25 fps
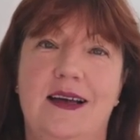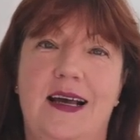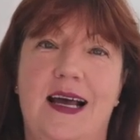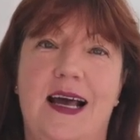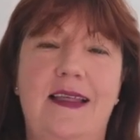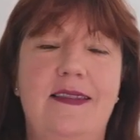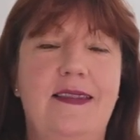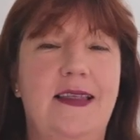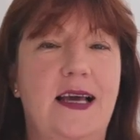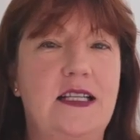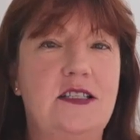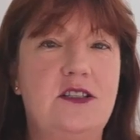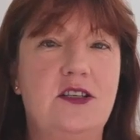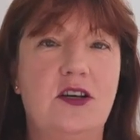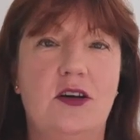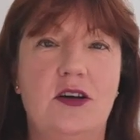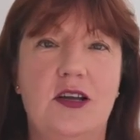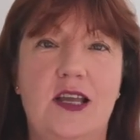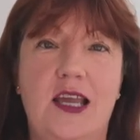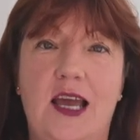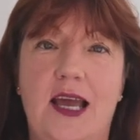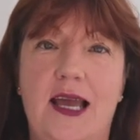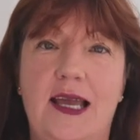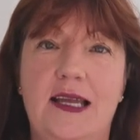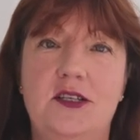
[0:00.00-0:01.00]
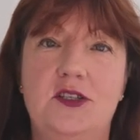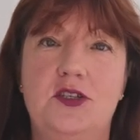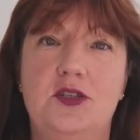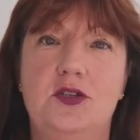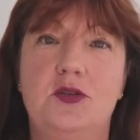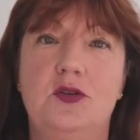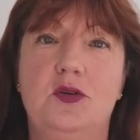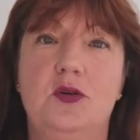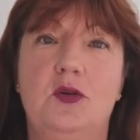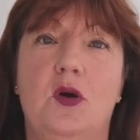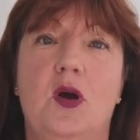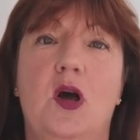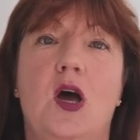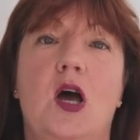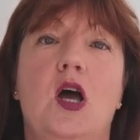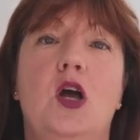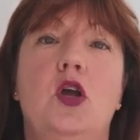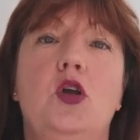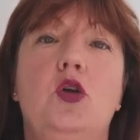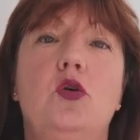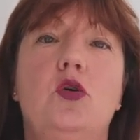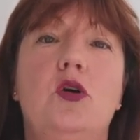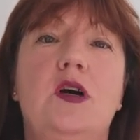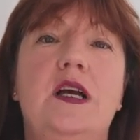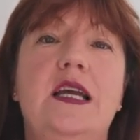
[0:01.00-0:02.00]
And that's okay too.
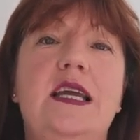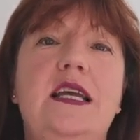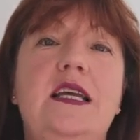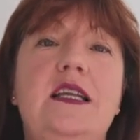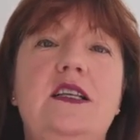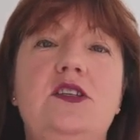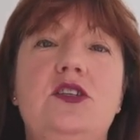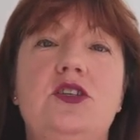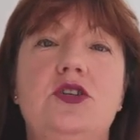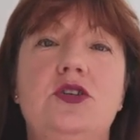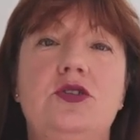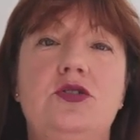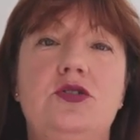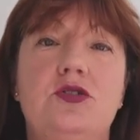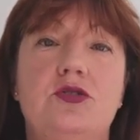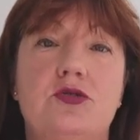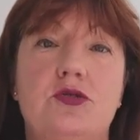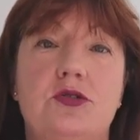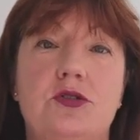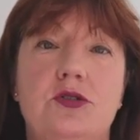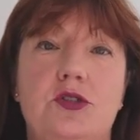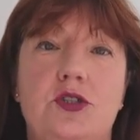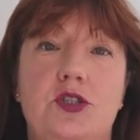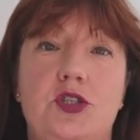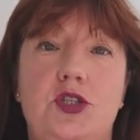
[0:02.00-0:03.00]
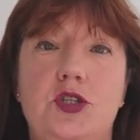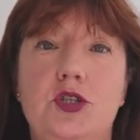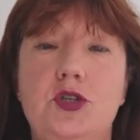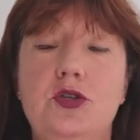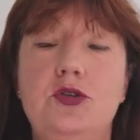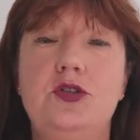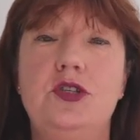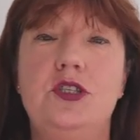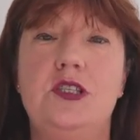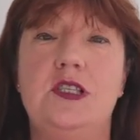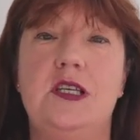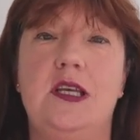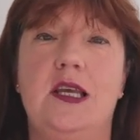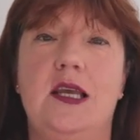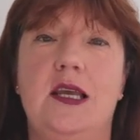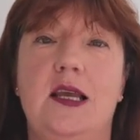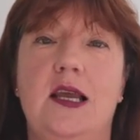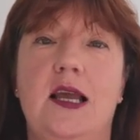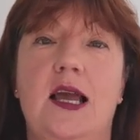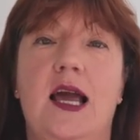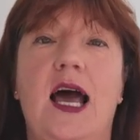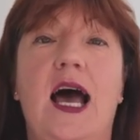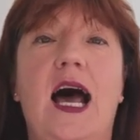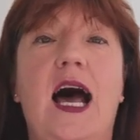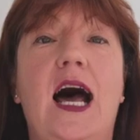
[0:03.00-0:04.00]
You're
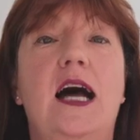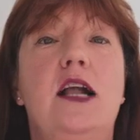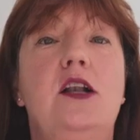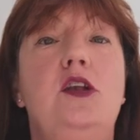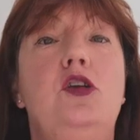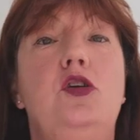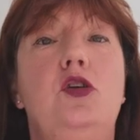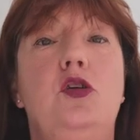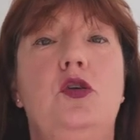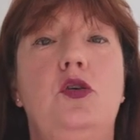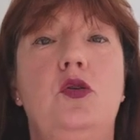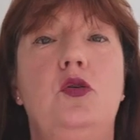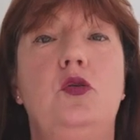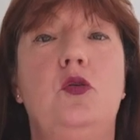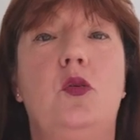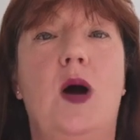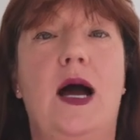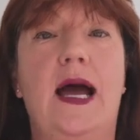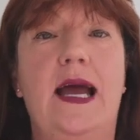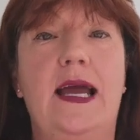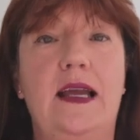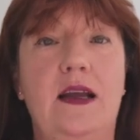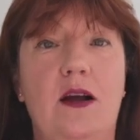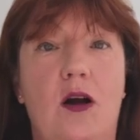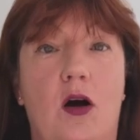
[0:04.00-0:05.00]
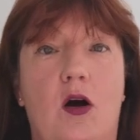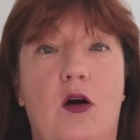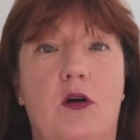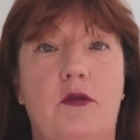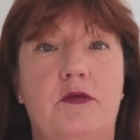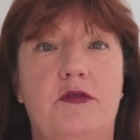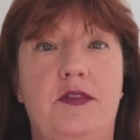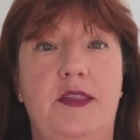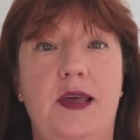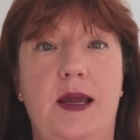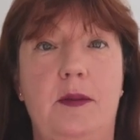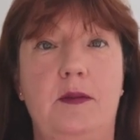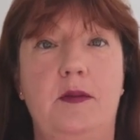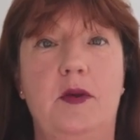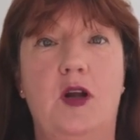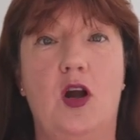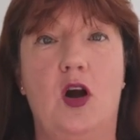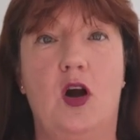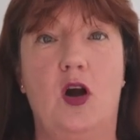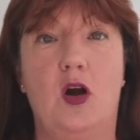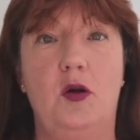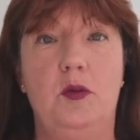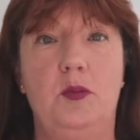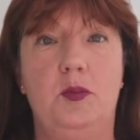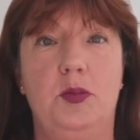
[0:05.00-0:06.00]
introducing a new way of them
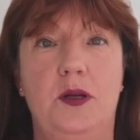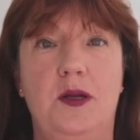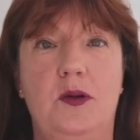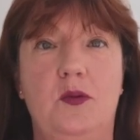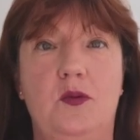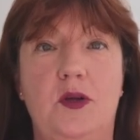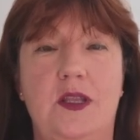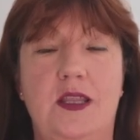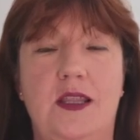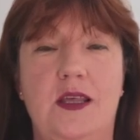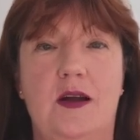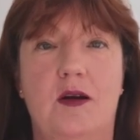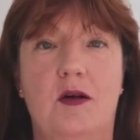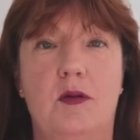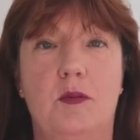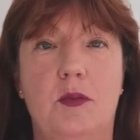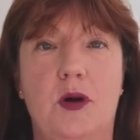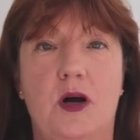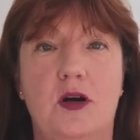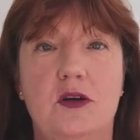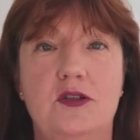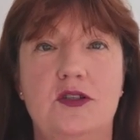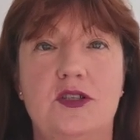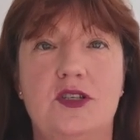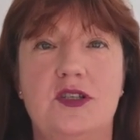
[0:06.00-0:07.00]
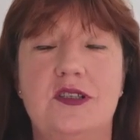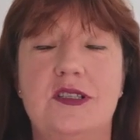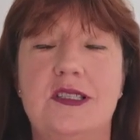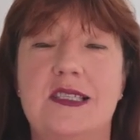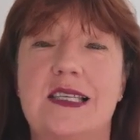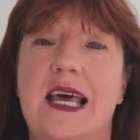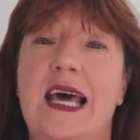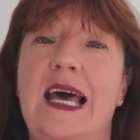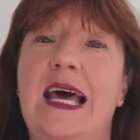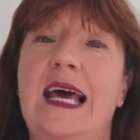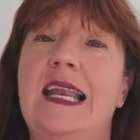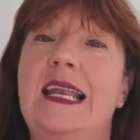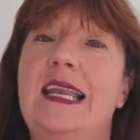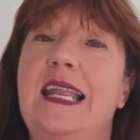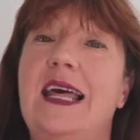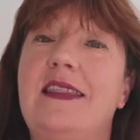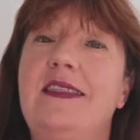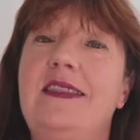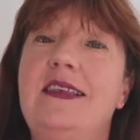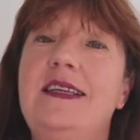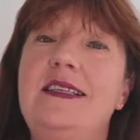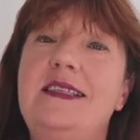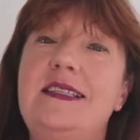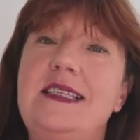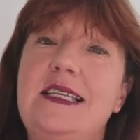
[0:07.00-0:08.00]
coping with their emotions. Now,
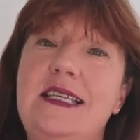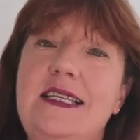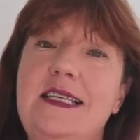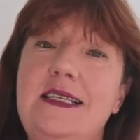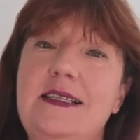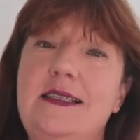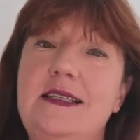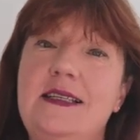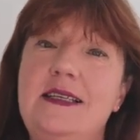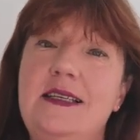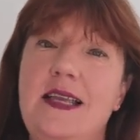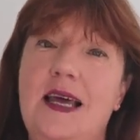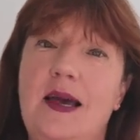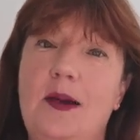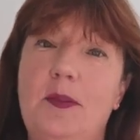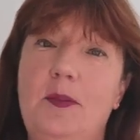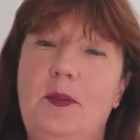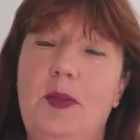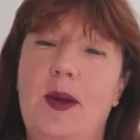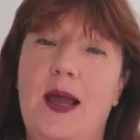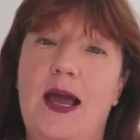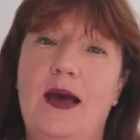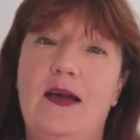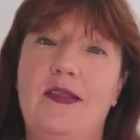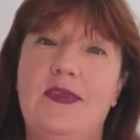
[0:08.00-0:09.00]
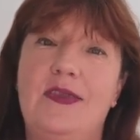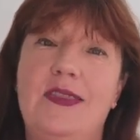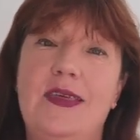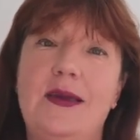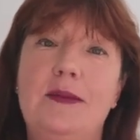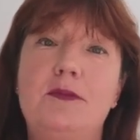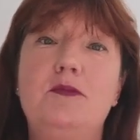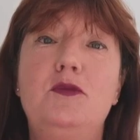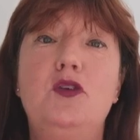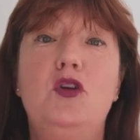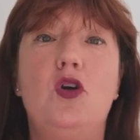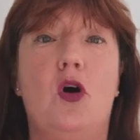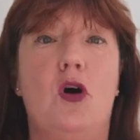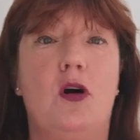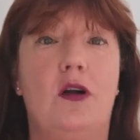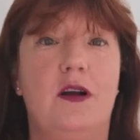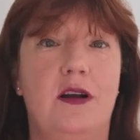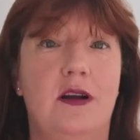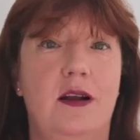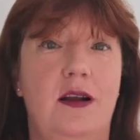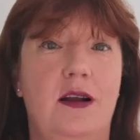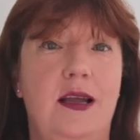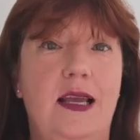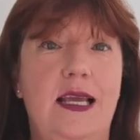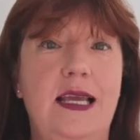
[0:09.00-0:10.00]
this isn't about them
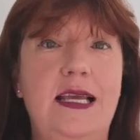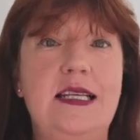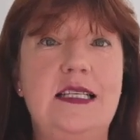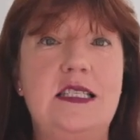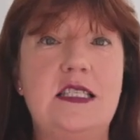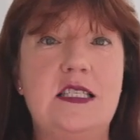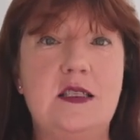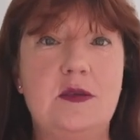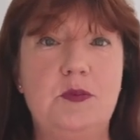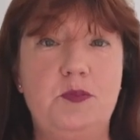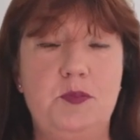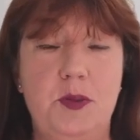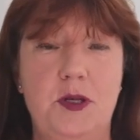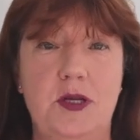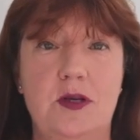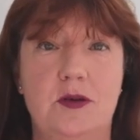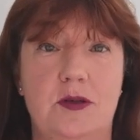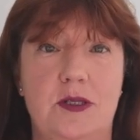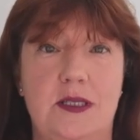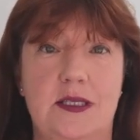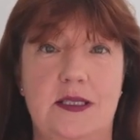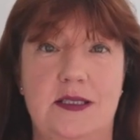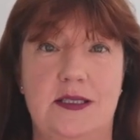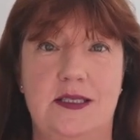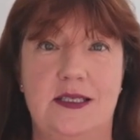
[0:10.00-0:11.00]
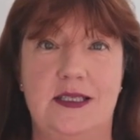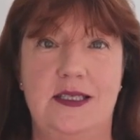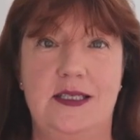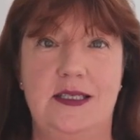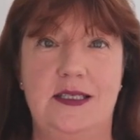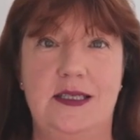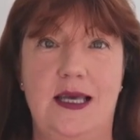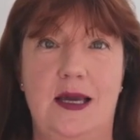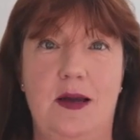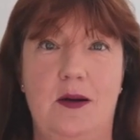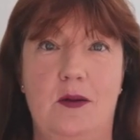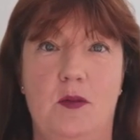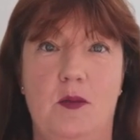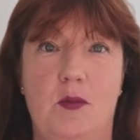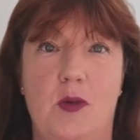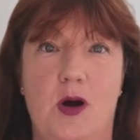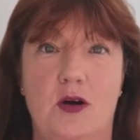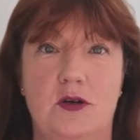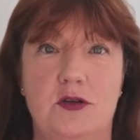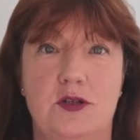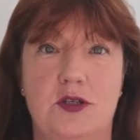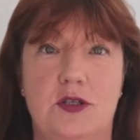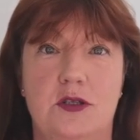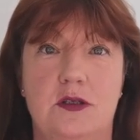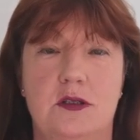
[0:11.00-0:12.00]
not experiencing their
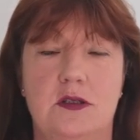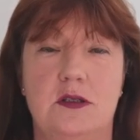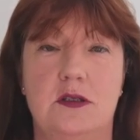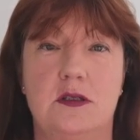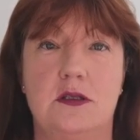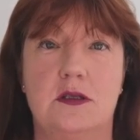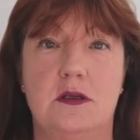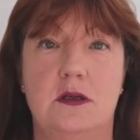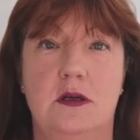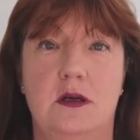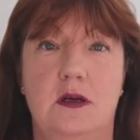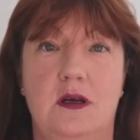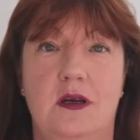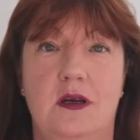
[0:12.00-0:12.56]
emotions.